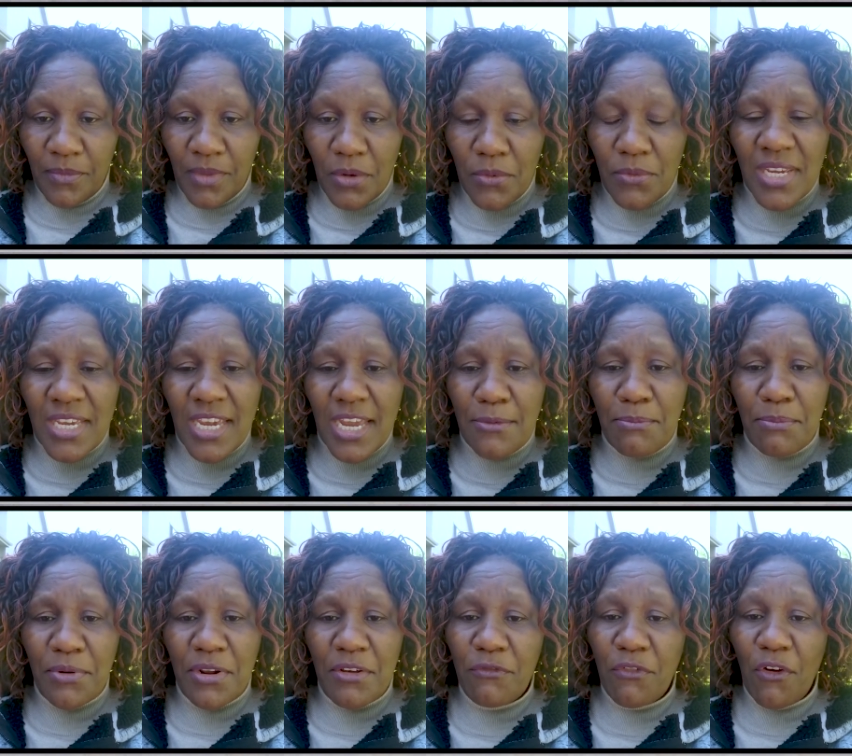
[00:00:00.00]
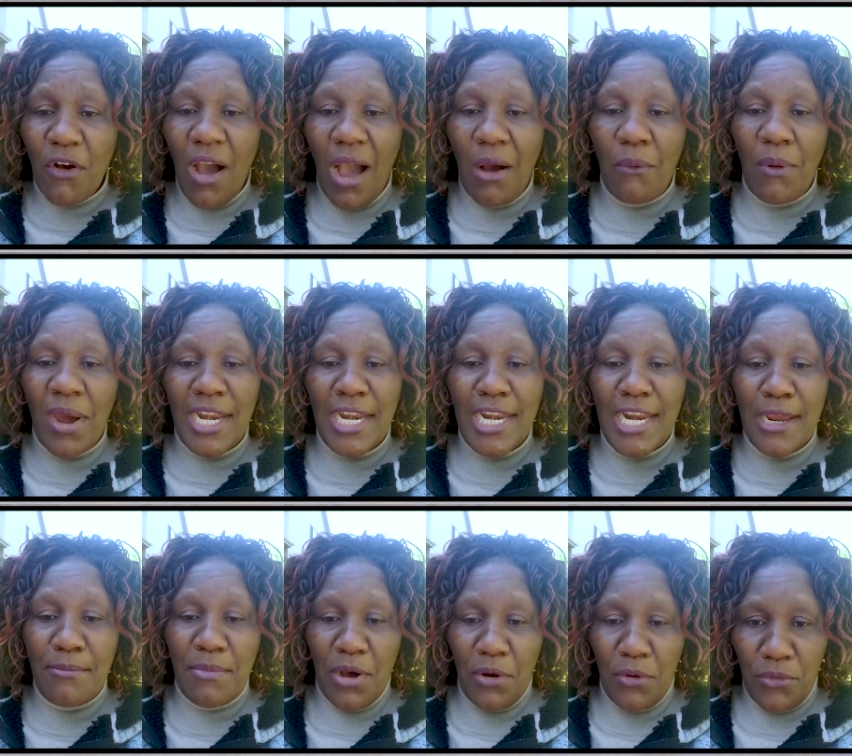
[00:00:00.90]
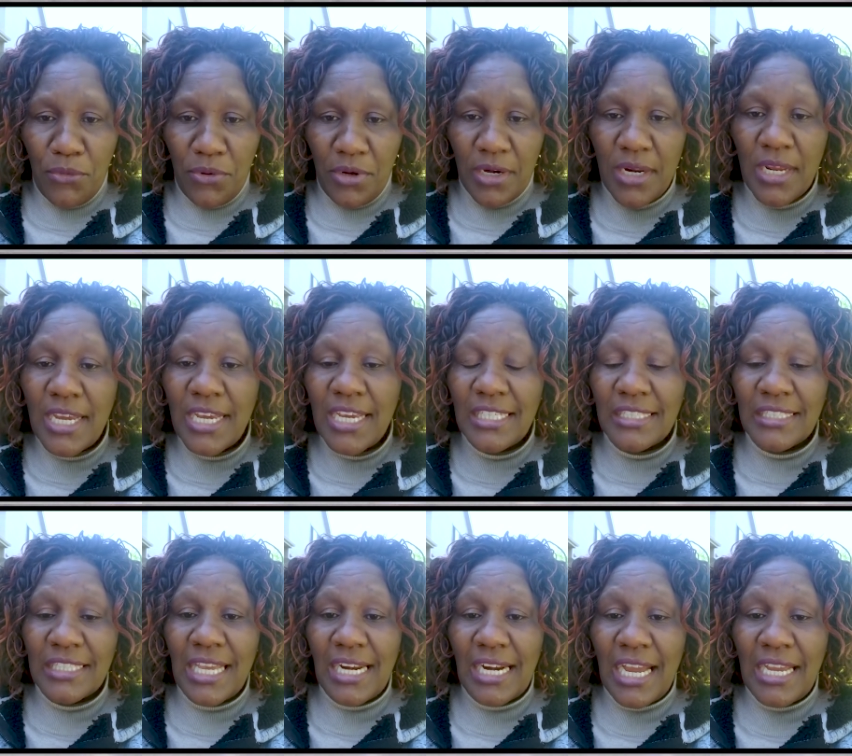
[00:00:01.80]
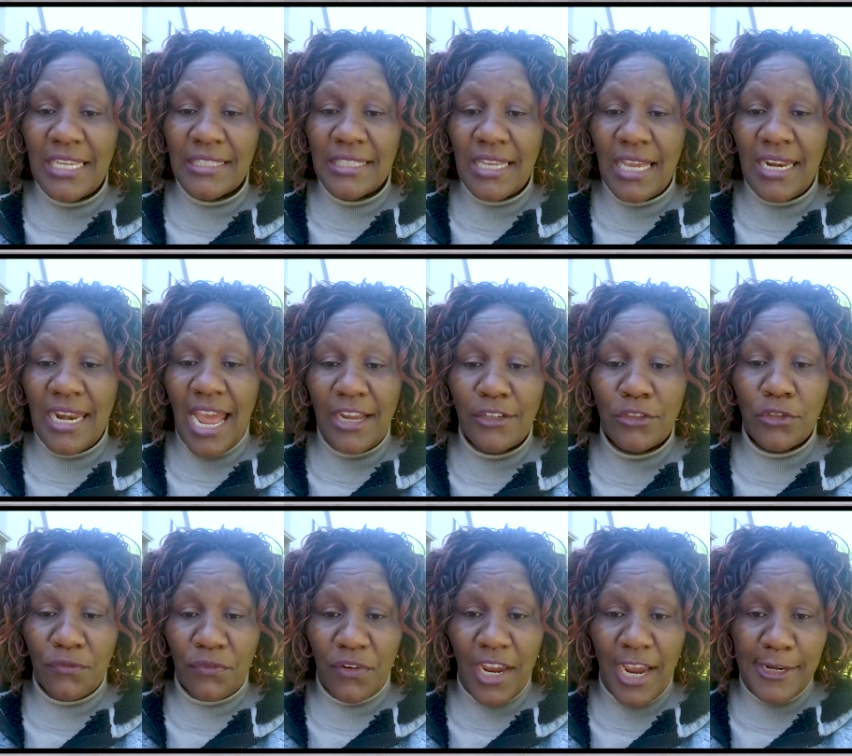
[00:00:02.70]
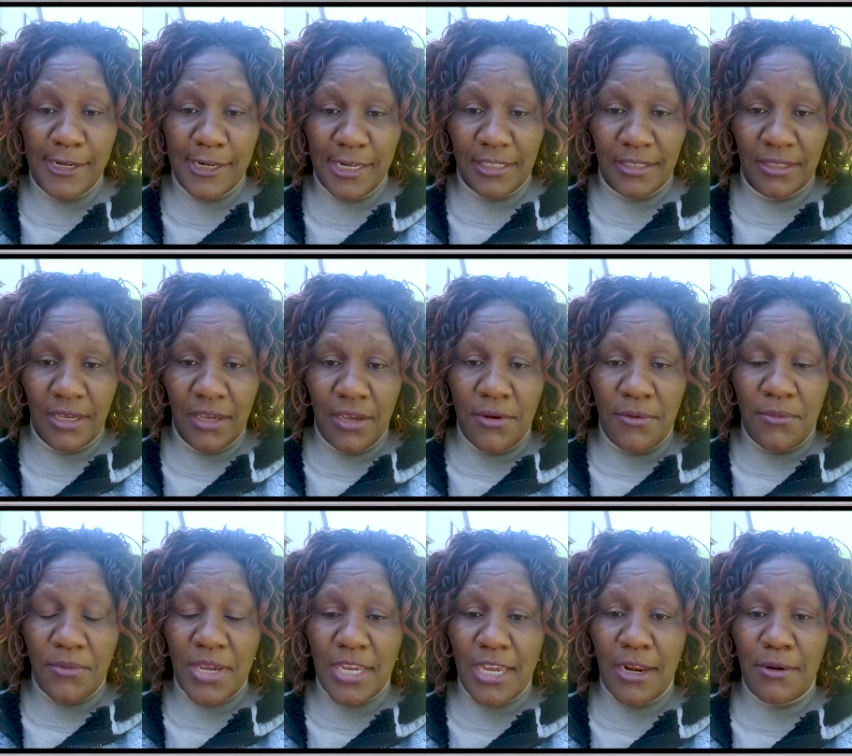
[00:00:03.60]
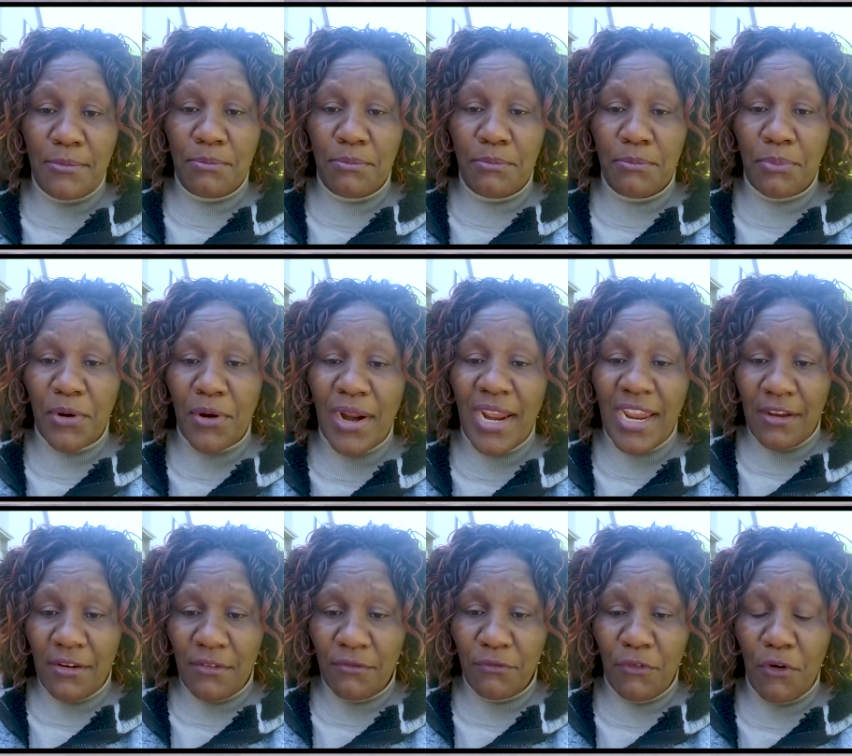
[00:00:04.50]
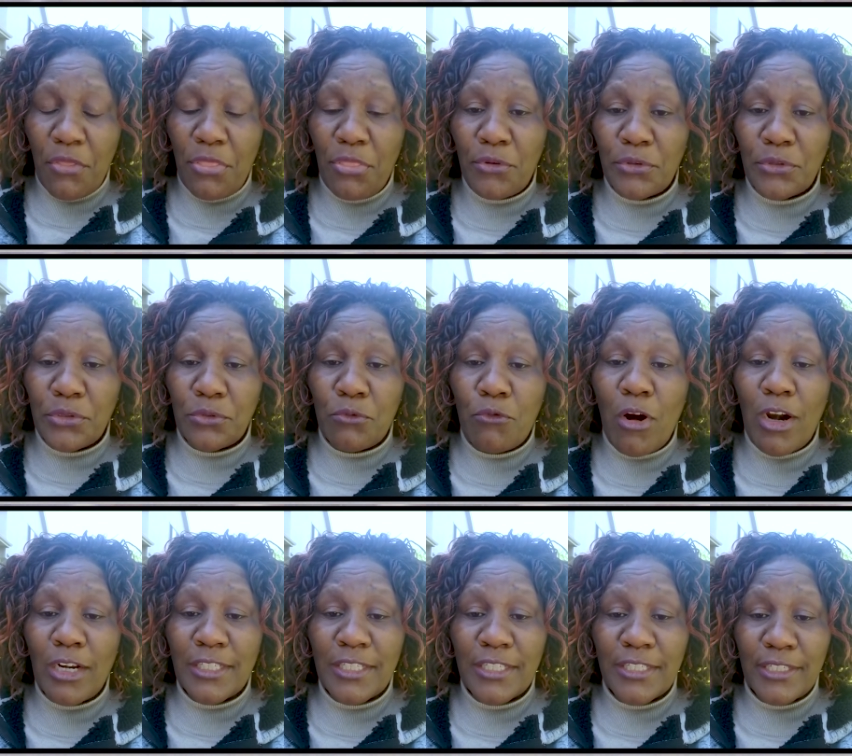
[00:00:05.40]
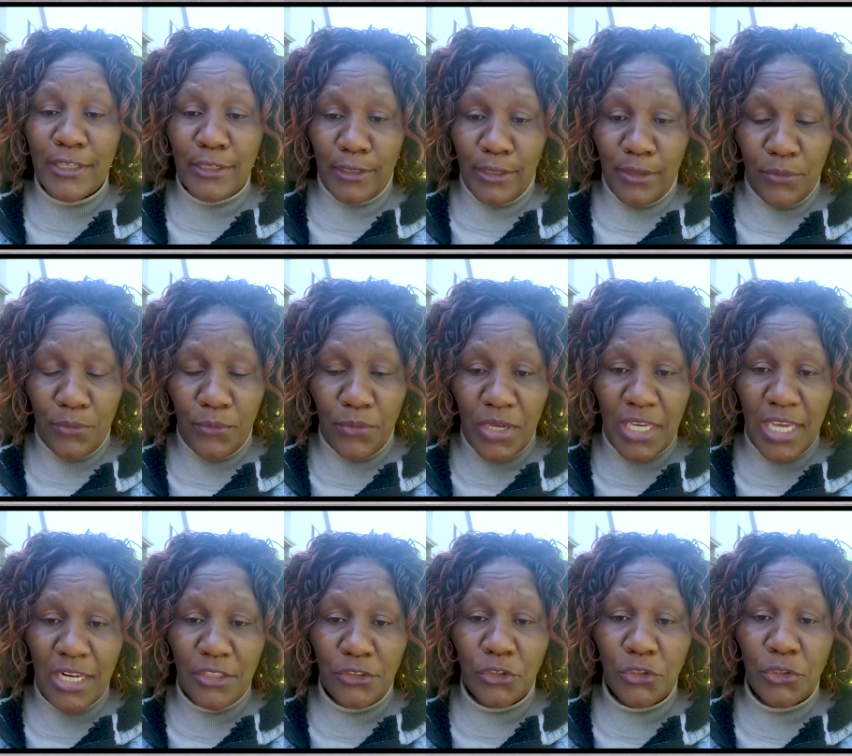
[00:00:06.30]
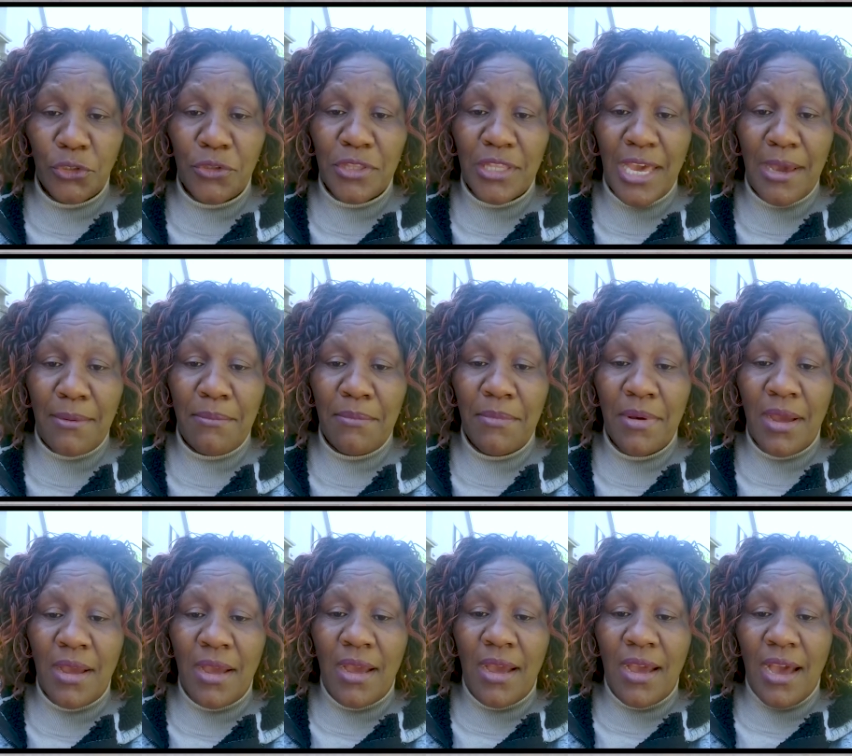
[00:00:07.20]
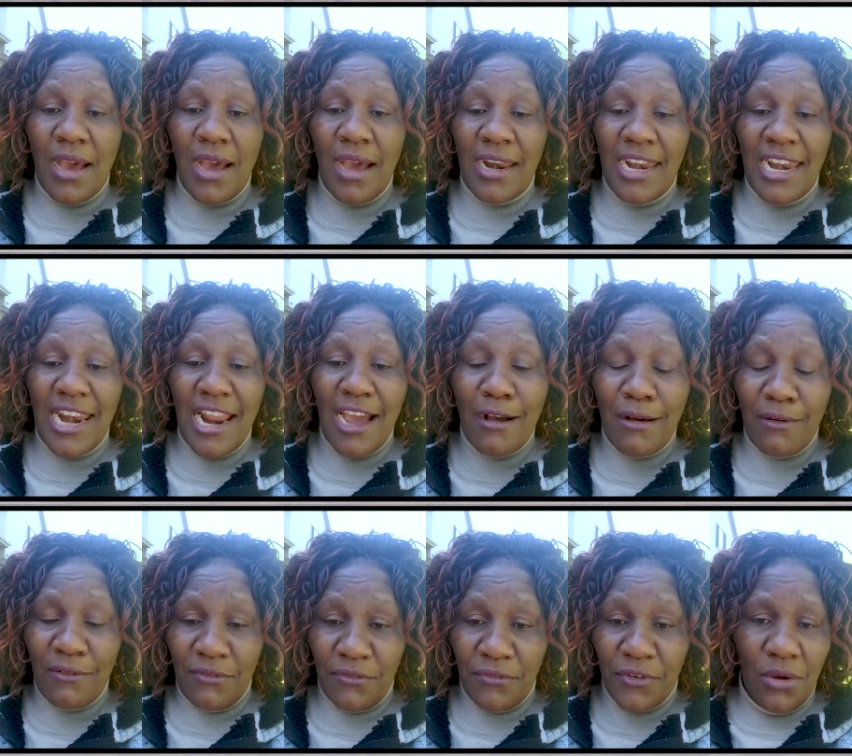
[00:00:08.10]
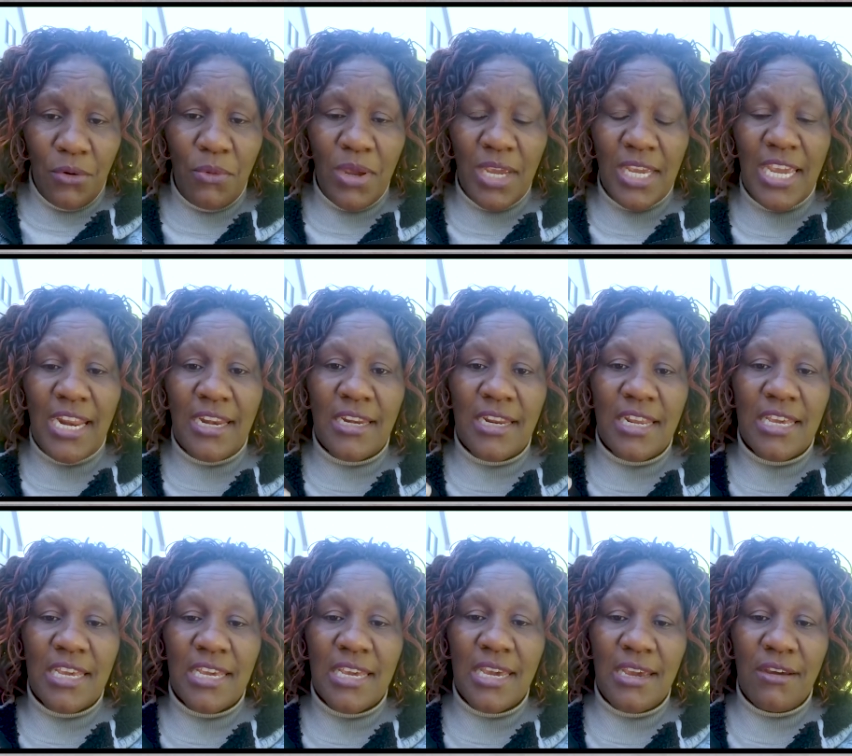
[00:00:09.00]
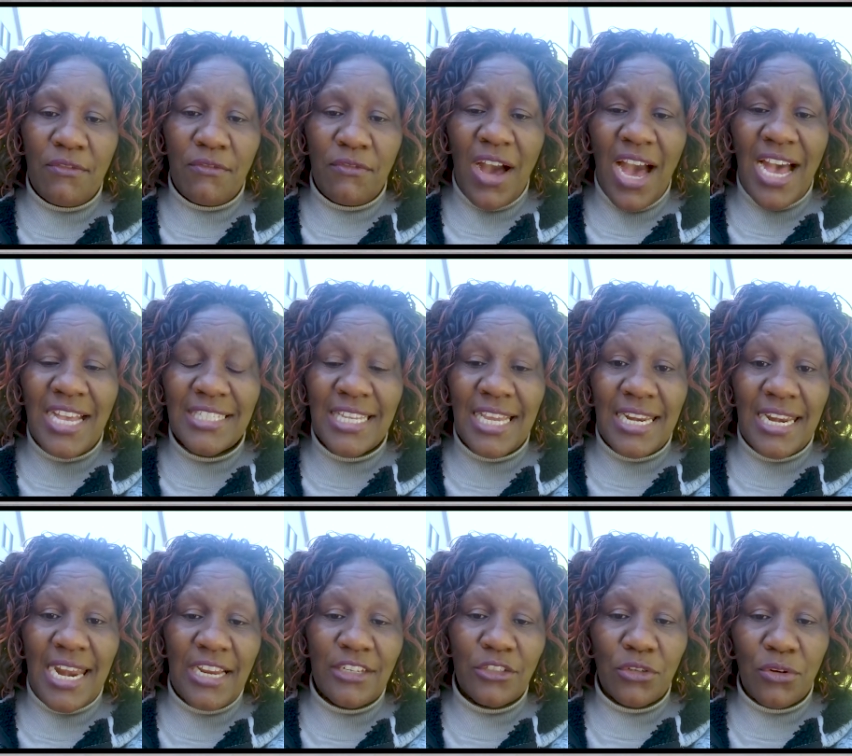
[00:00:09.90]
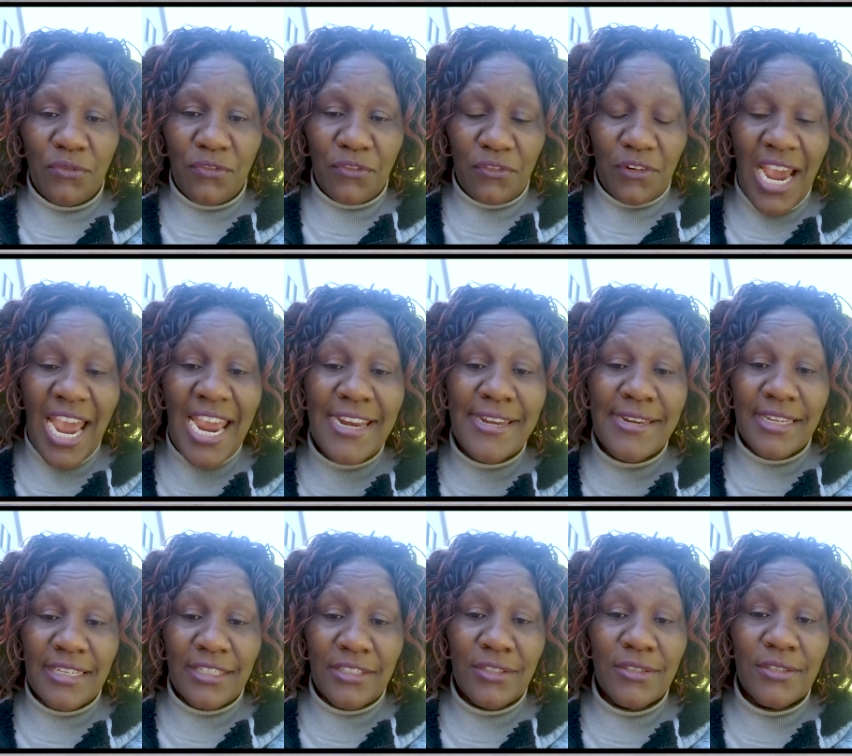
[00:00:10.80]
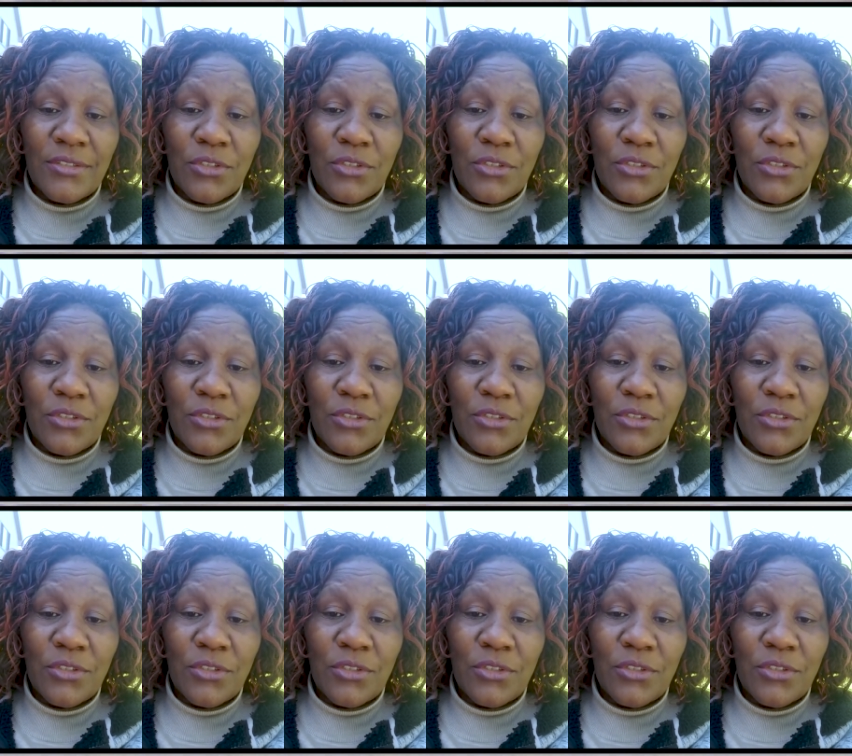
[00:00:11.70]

We can pray for our neighborhood. It's, a, it's an act of kindness. We can pray for those who are sick. We can show them uh, love. We can give as an act of kindness